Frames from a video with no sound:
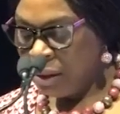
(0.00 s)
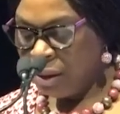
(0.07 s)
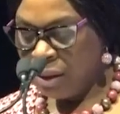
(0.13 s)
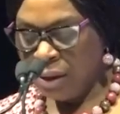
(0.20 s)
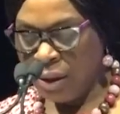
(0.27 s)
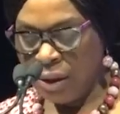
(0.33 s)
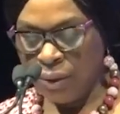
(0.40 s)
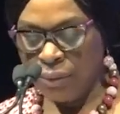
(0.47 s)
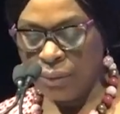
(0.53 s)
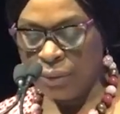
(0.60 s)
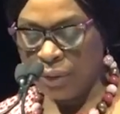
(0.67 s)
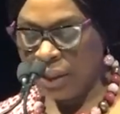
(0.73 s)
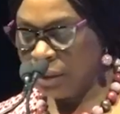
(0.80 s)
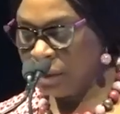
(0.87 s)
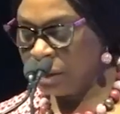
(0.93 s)
Now,
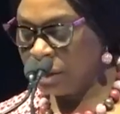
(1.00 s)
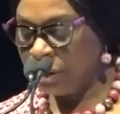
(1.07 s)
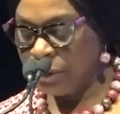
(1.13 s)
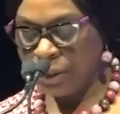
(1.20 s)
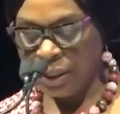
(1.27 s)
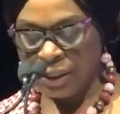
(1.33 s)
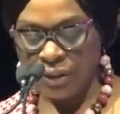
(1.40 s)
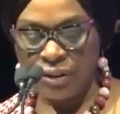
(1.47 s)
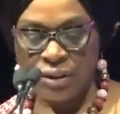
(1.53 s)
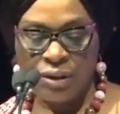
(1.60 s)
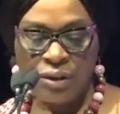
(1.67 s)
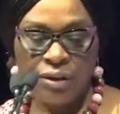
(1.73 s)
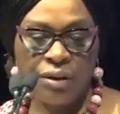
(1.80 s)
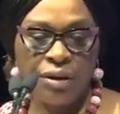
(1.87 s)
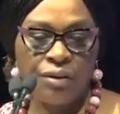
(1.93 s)
let's look at
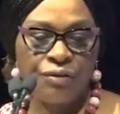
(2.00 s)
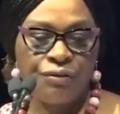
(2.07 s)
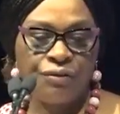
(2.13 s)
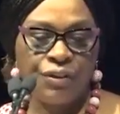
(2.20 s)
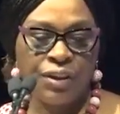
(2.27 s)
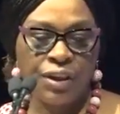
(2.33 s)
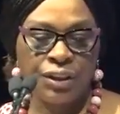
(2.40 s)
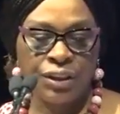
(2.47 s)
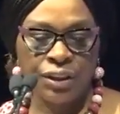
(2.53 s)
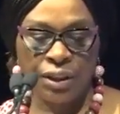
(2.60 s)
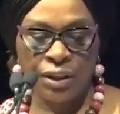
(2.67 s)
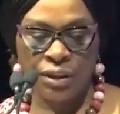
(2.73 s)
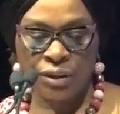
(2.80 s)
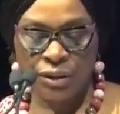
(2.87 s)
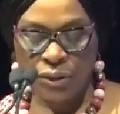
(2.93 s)

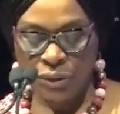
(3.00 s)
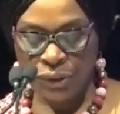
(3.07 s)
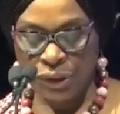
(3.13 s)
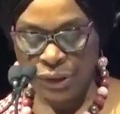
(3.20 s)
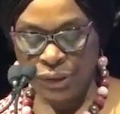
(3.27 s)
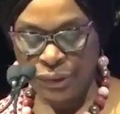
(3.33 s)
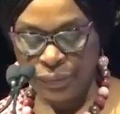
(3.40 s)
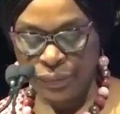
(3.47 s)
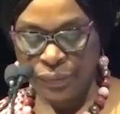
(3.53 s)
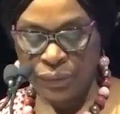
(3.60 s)
financial inclusion.